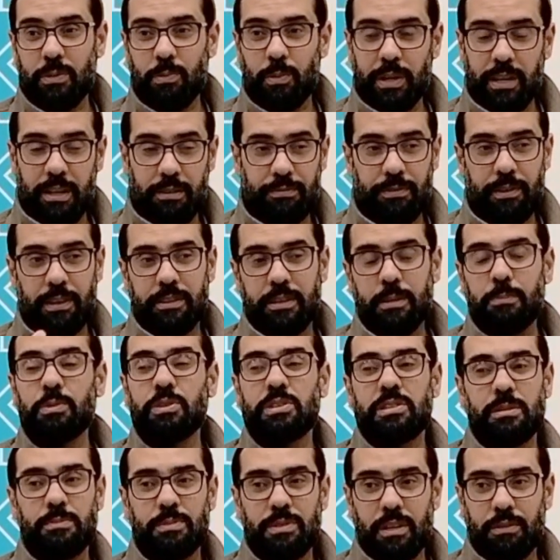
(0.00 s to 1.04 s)
where he felt the
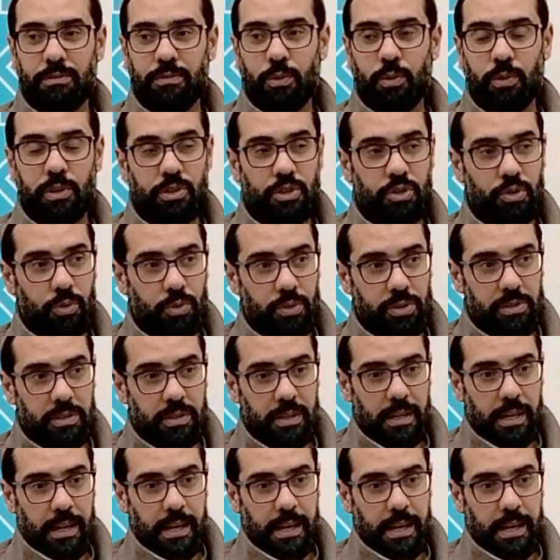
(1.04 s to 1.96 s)
Muslims had fallen short.